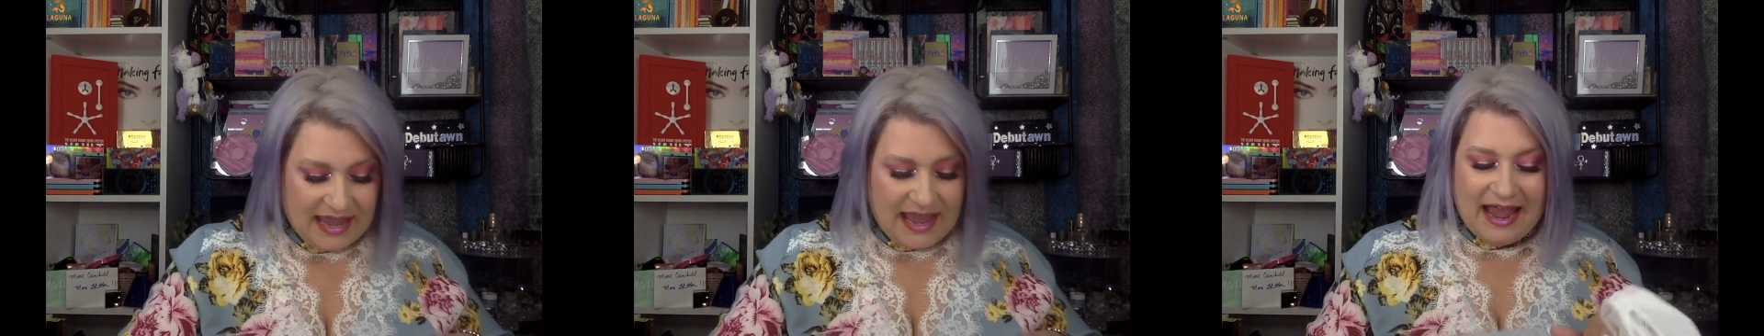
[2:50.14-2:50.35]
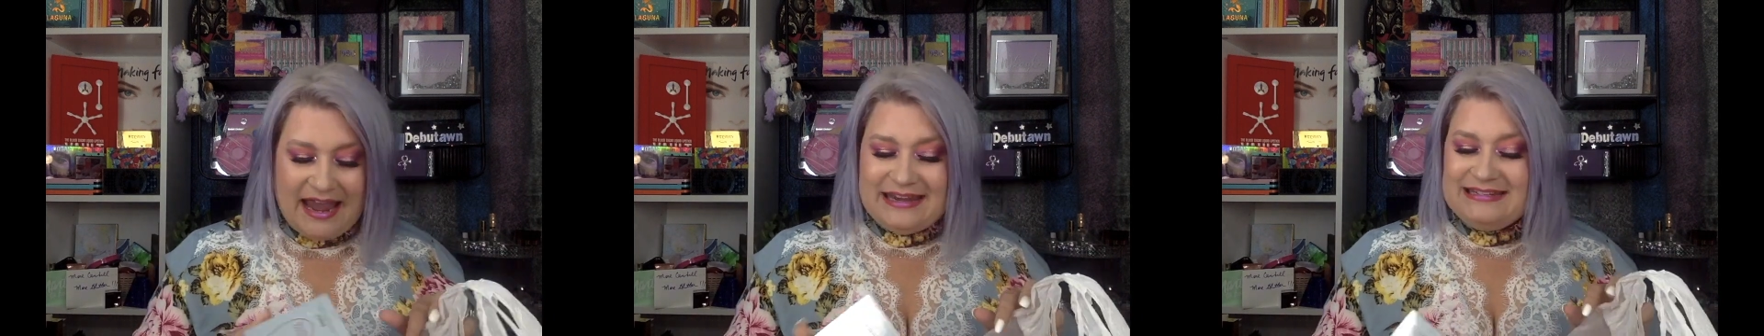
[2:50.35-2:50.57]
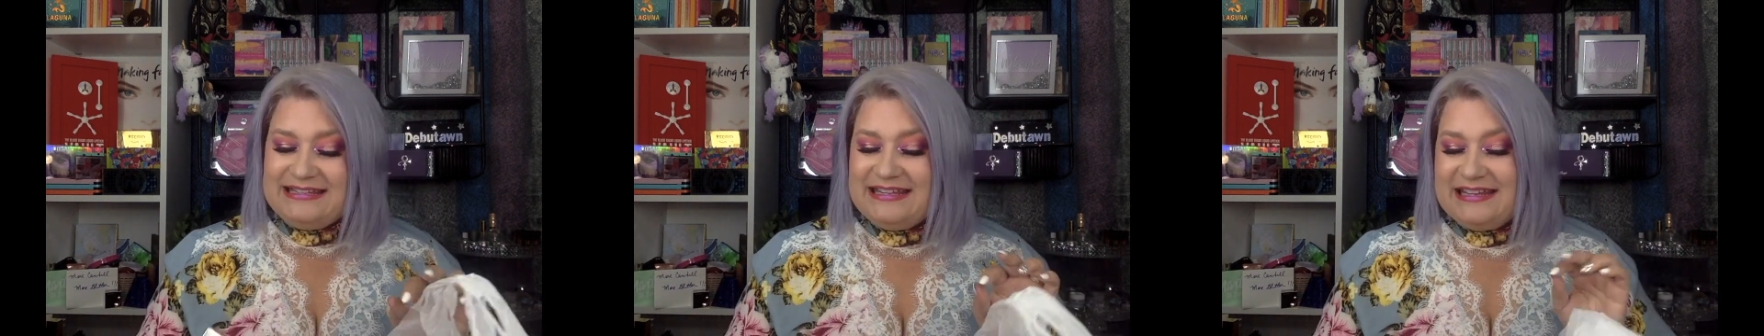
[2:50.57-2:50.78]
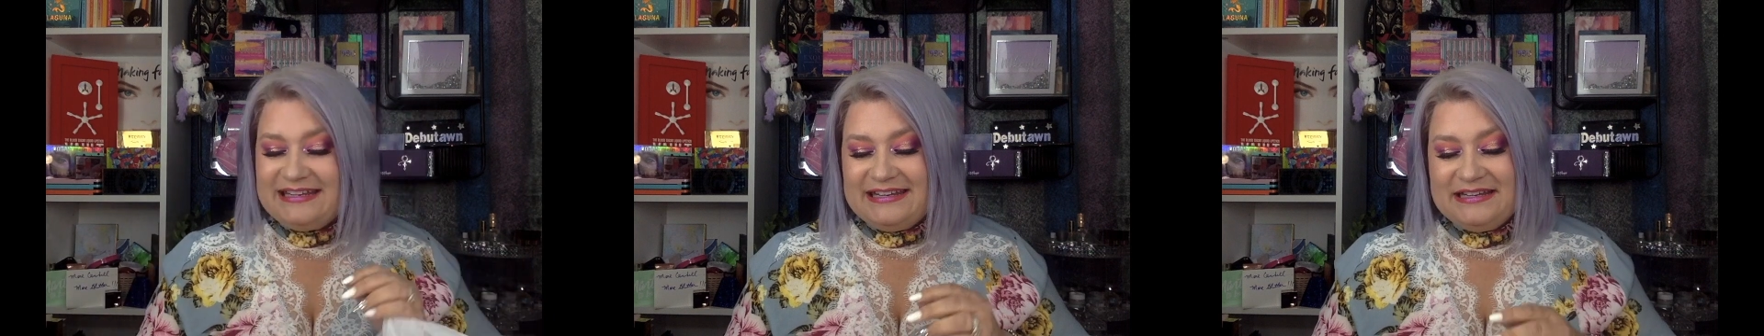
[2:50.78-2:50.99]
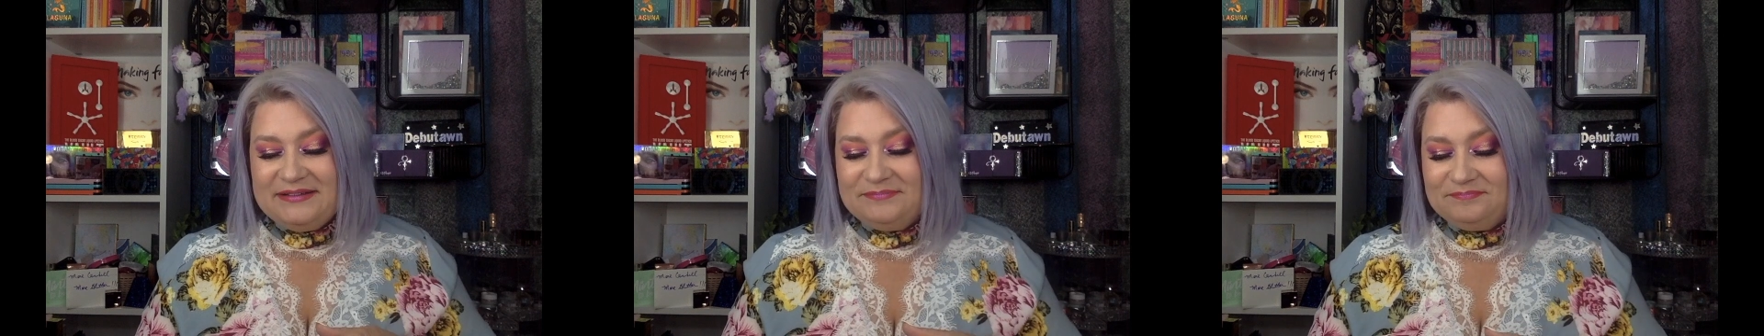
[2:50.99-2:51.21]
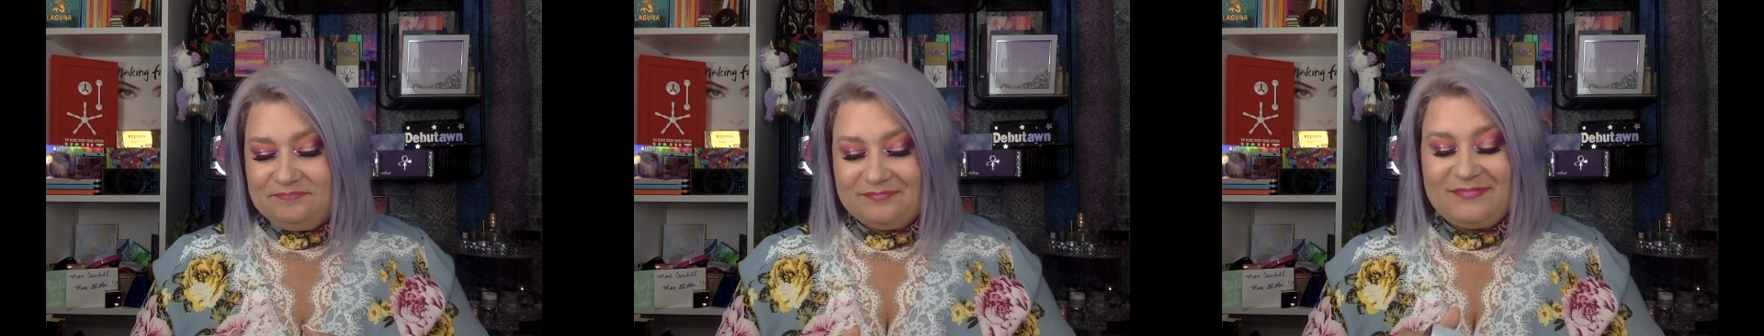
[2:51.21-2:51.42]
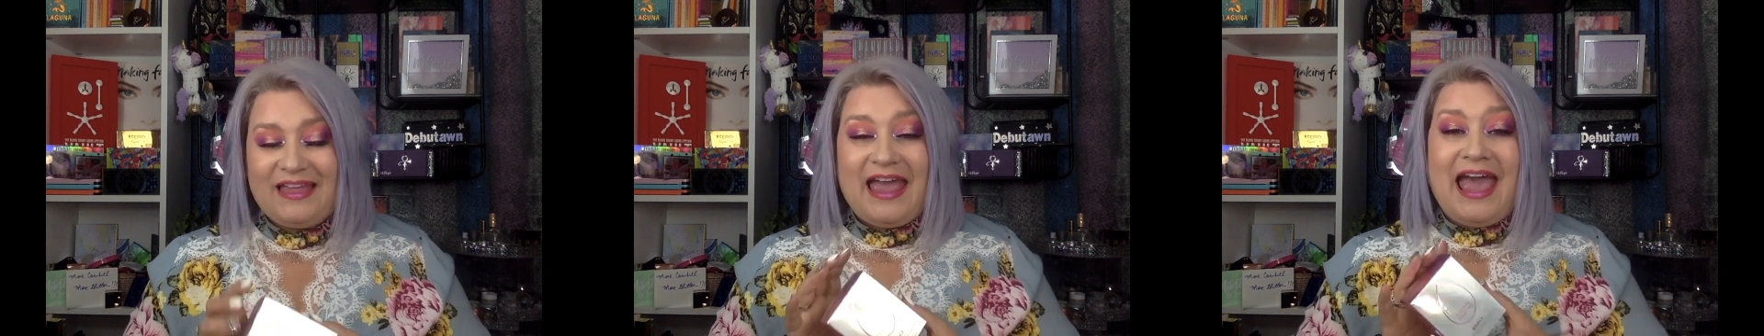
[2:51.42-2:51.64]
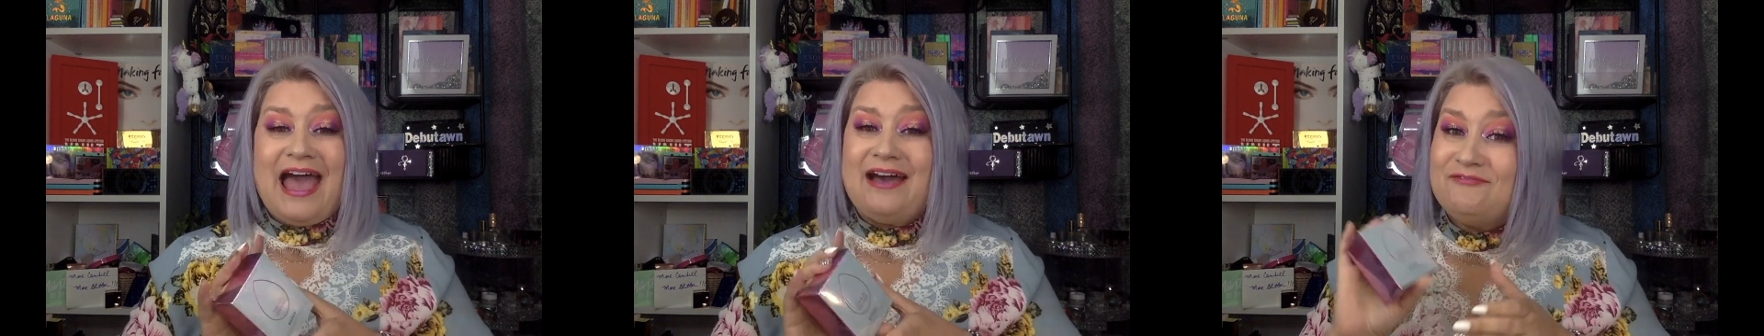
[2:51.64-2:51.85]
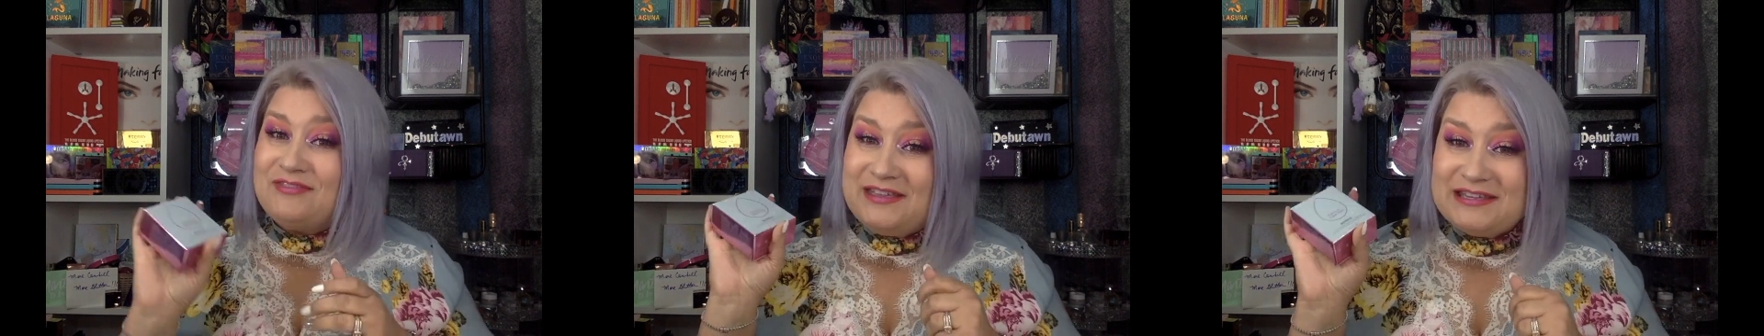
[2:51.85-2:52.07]
I did
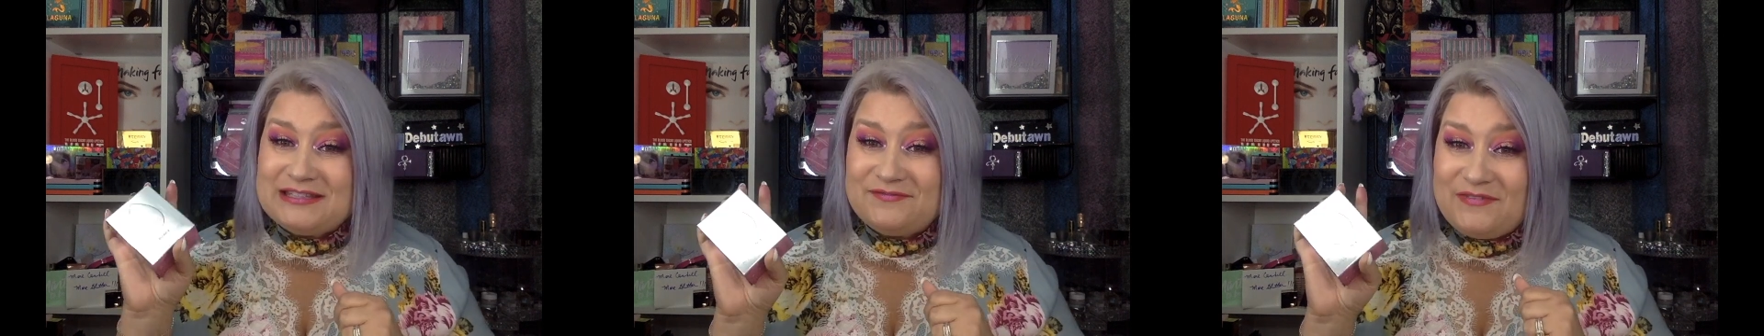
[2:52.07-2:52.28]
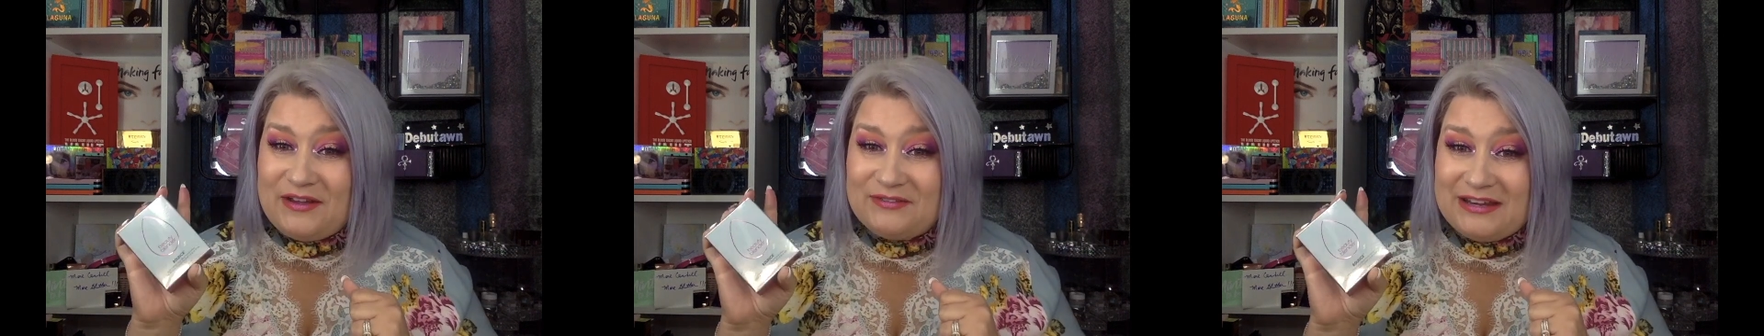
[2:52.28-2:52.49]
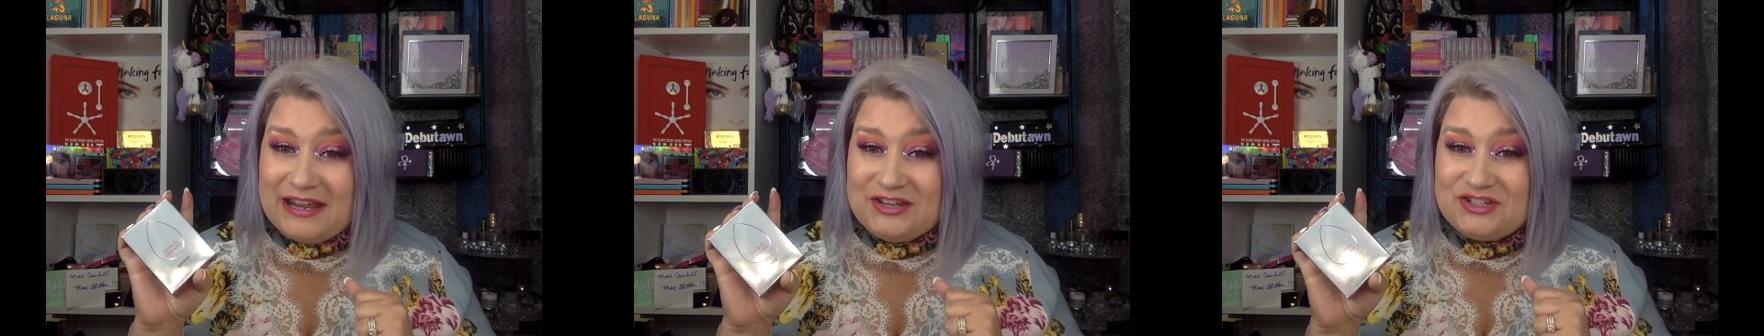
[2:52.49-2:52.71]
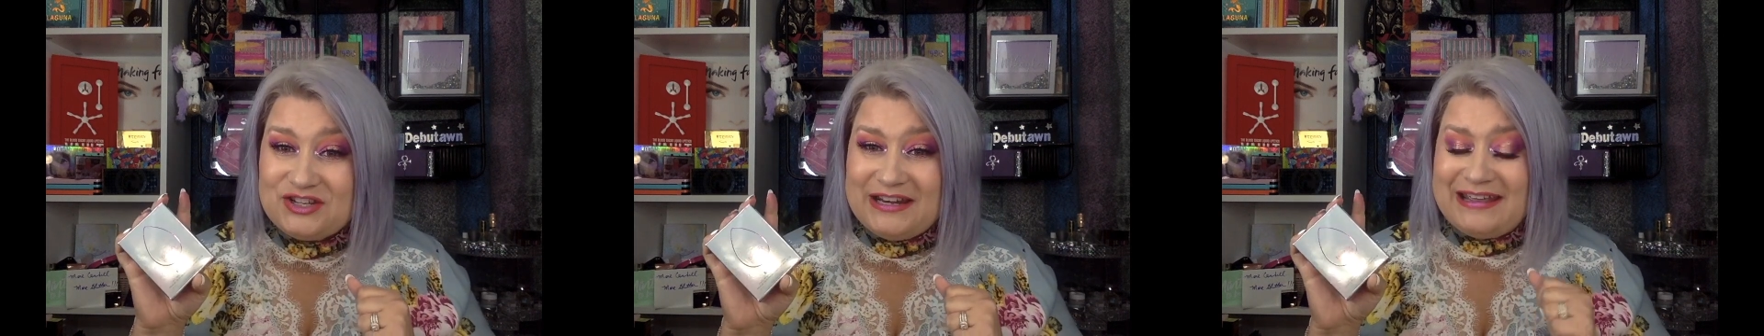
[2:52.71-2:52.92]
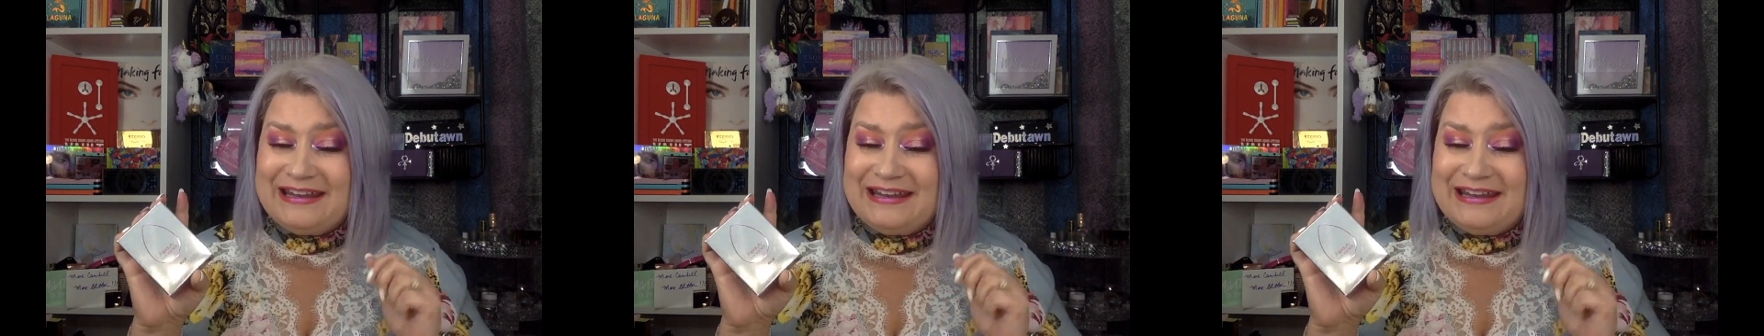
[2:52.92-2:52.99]
have this foundation,